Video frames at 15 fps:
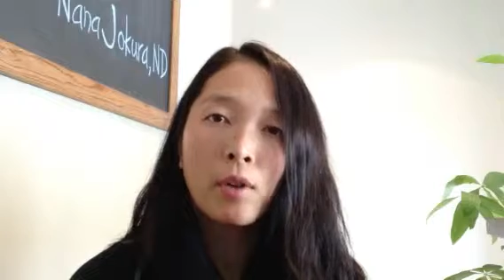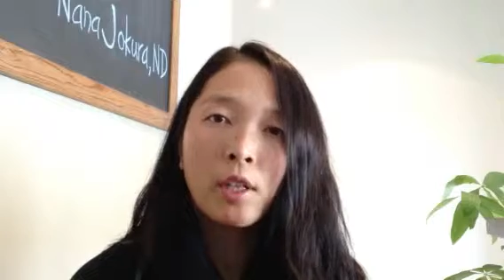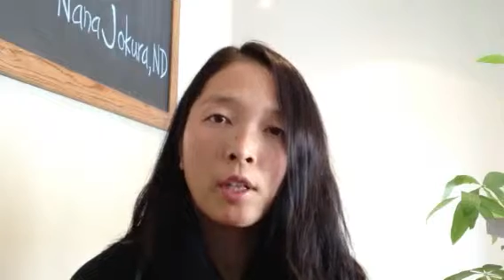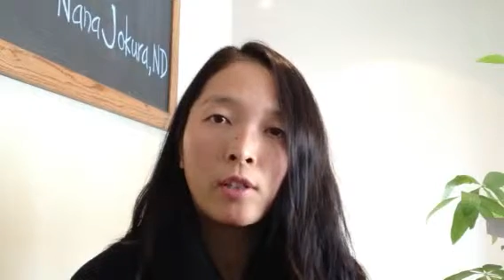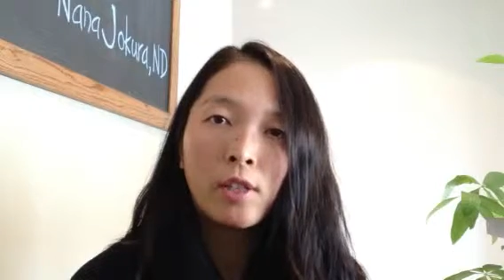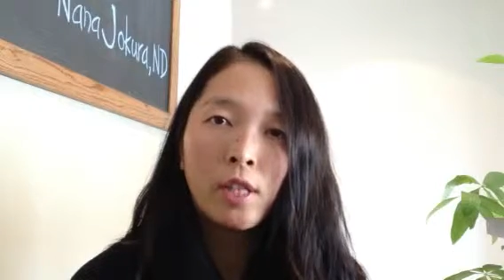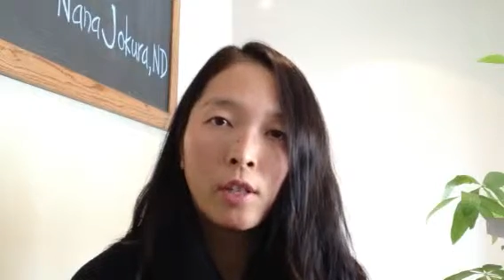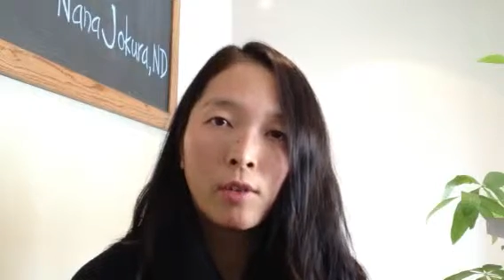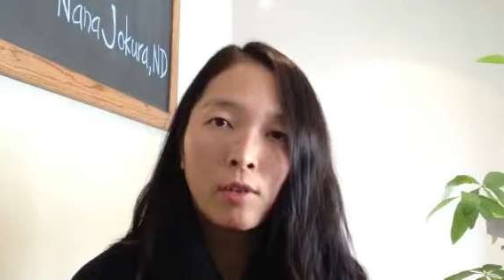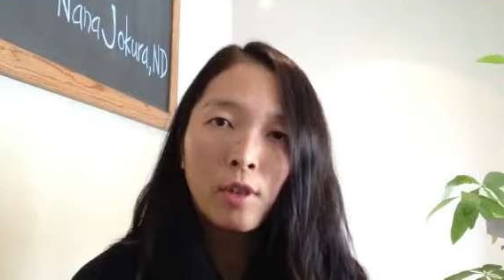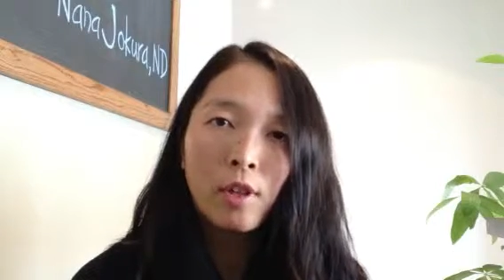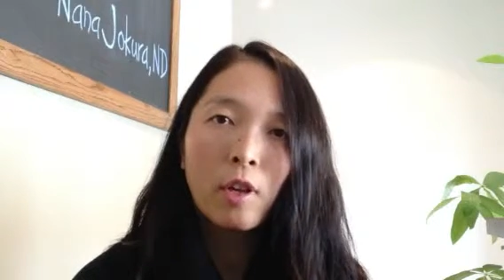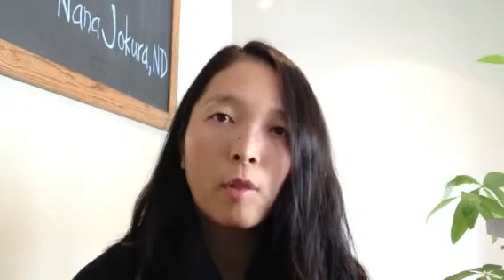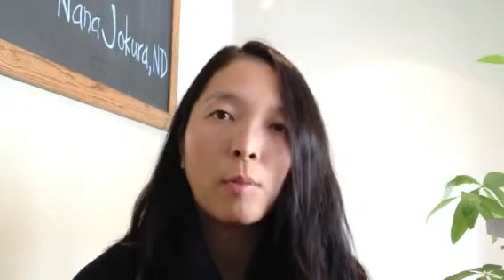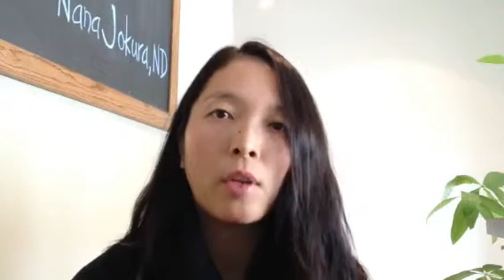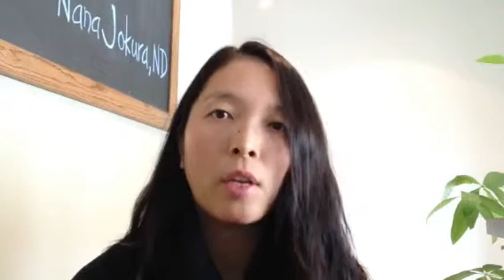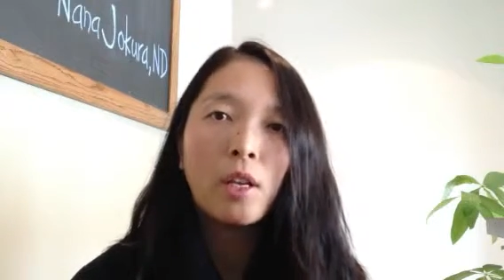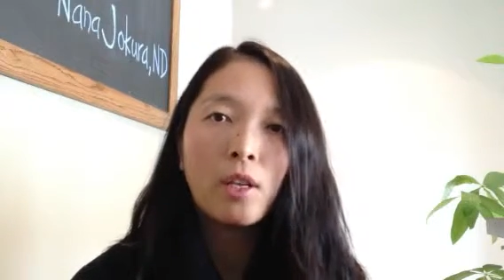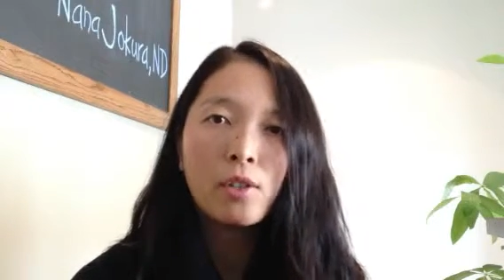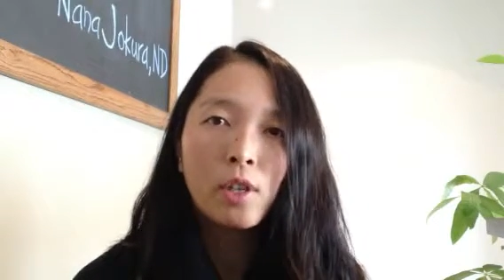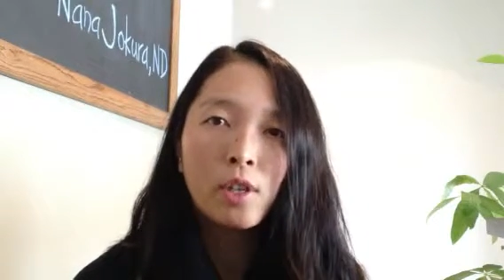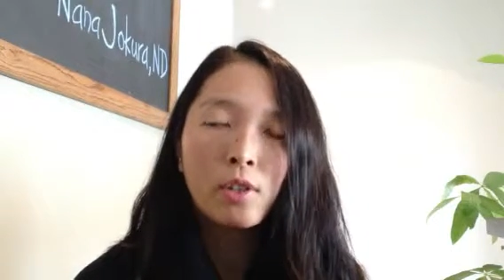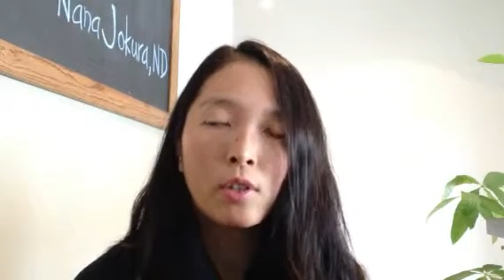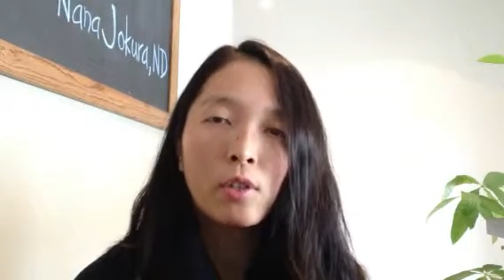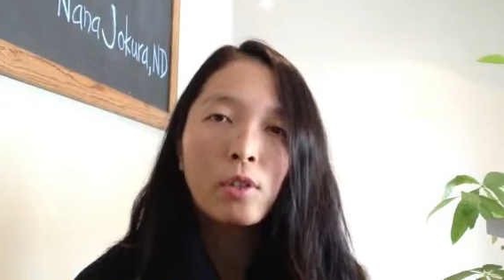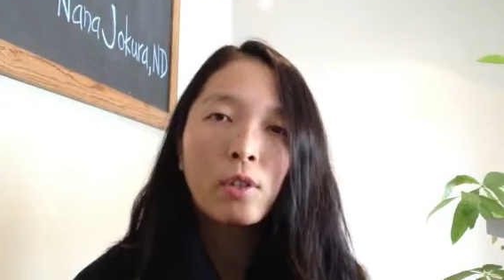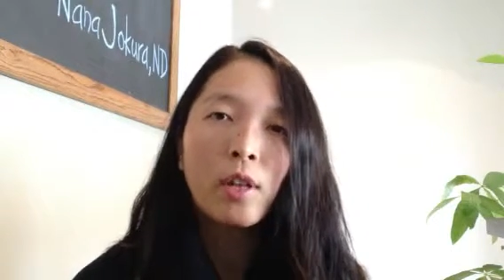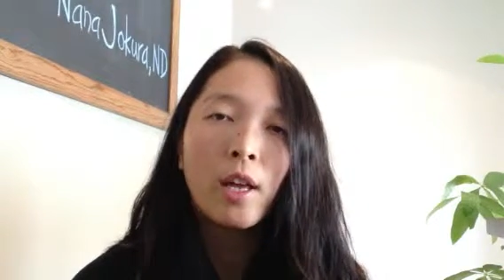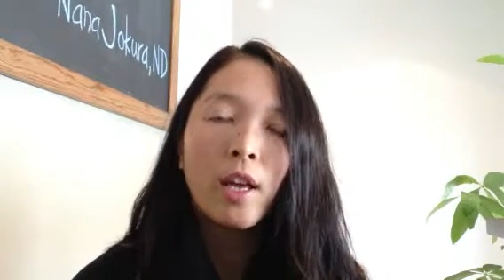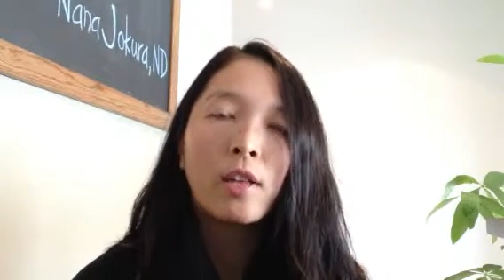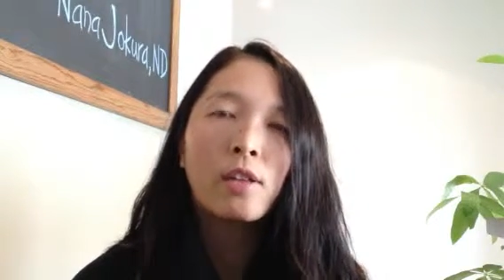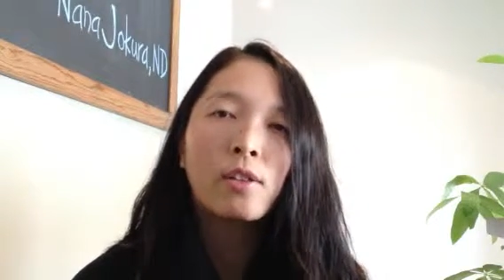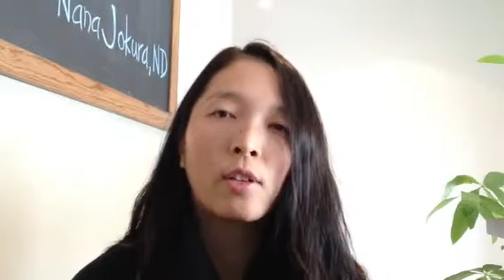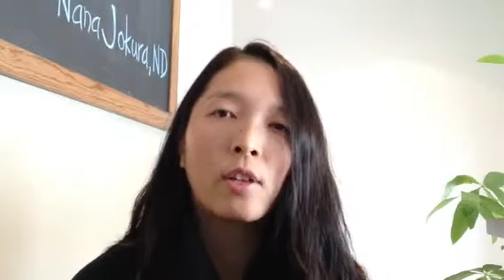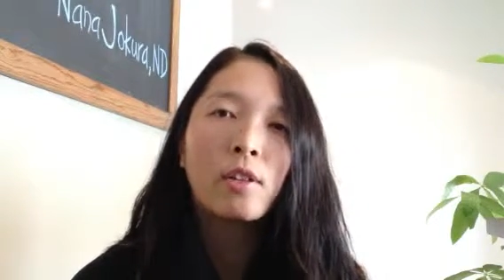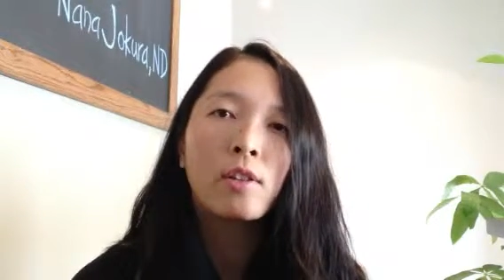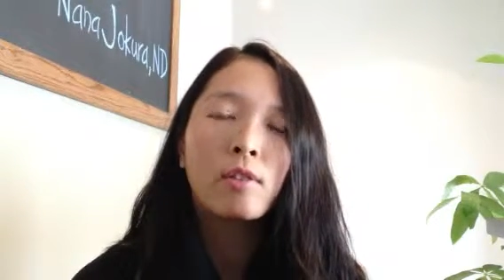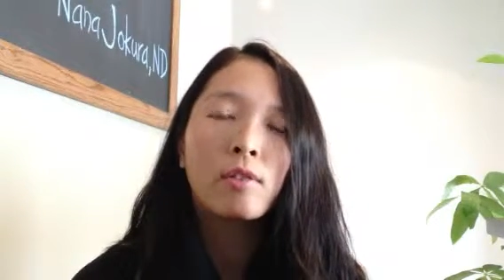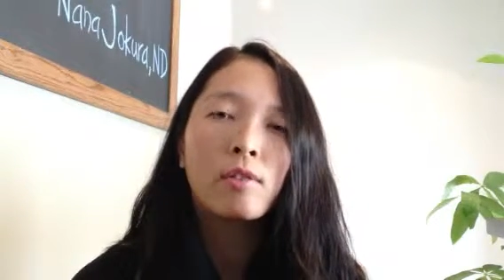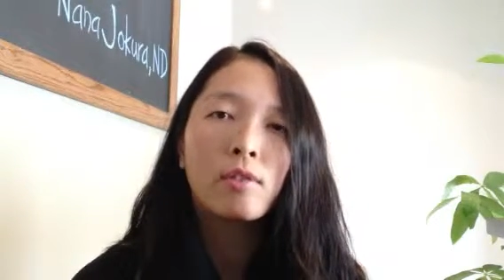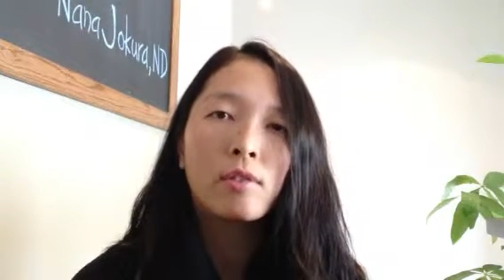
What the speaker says: craniosacral therapy, a gentle hands-on